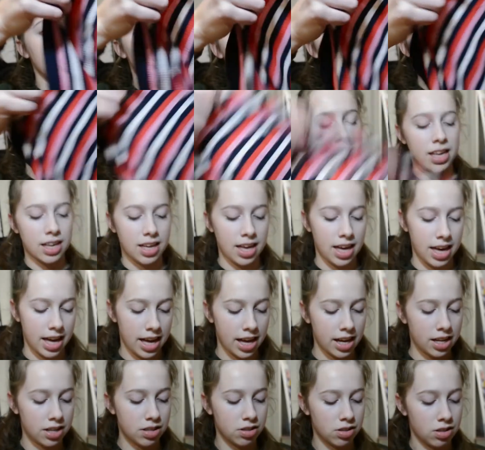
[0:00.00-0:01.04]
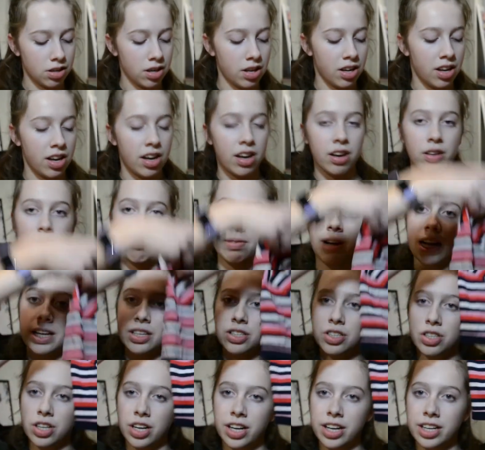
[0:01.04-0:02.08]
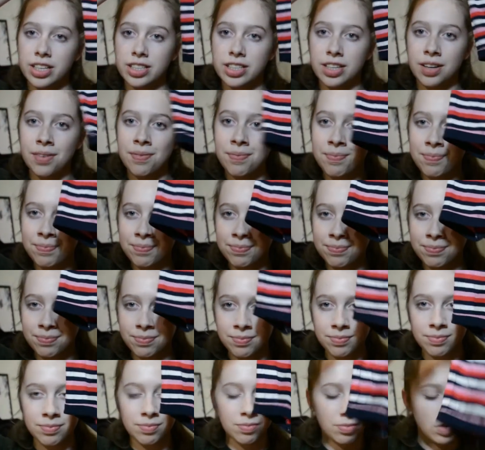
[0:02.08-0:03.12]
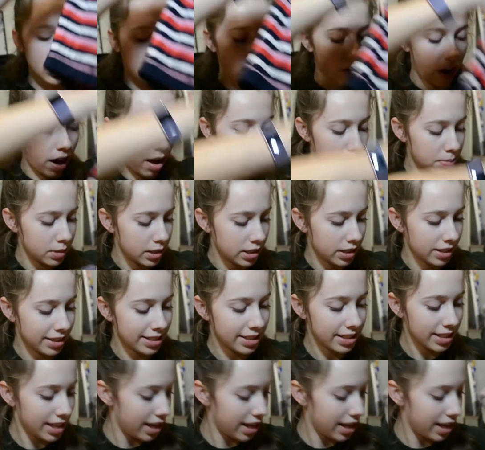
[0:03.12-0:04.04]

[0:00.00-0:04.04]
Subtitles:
pink and red shirt, cropped, it's